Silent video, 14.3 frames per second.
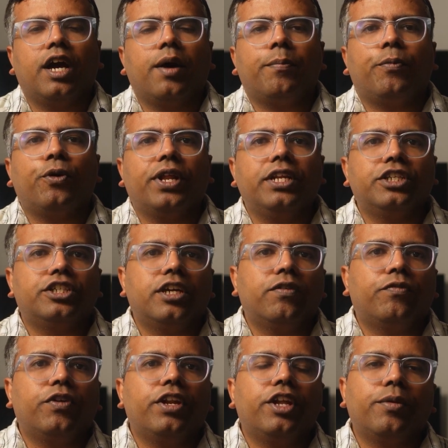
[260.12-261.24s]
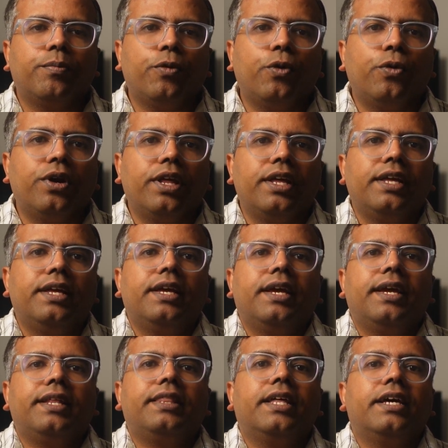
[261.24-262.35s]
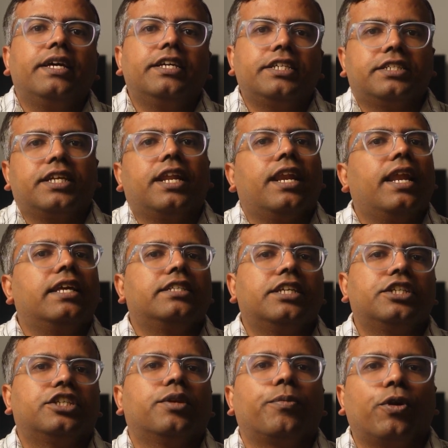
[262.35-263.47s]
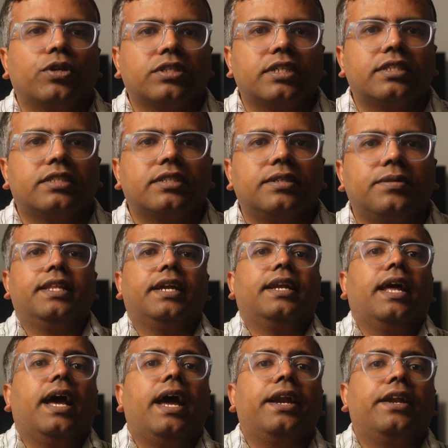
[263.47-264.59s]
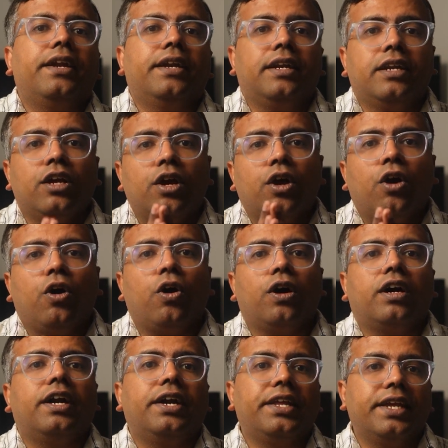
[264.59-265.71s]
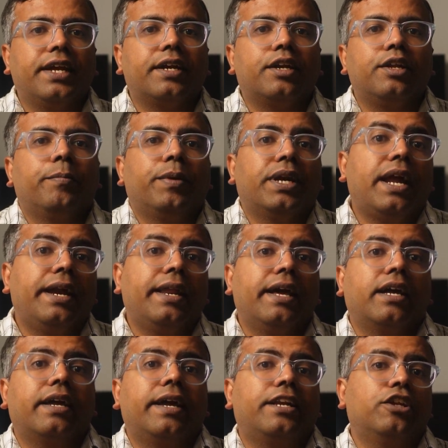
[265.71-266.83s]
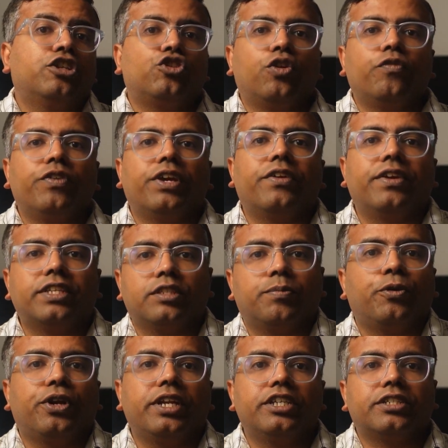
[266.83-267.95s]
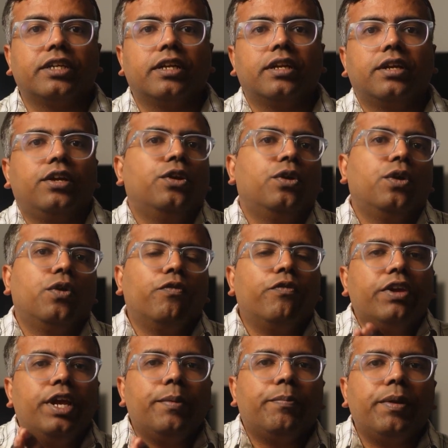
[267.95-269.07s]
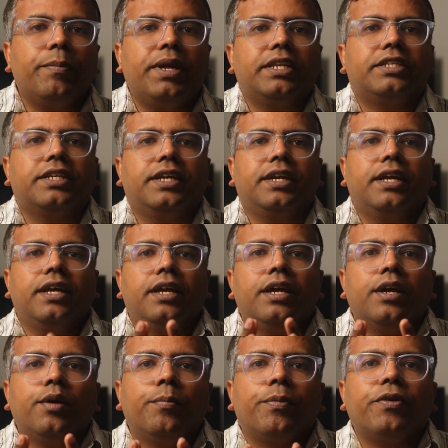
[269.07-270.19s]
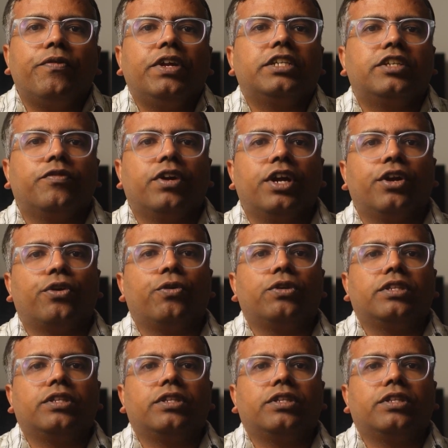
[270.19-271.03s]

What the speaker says: a potential failure mode in the sterilization process that hadn't occurred yet but had a catastrophic risk potential. We implemented preventive controls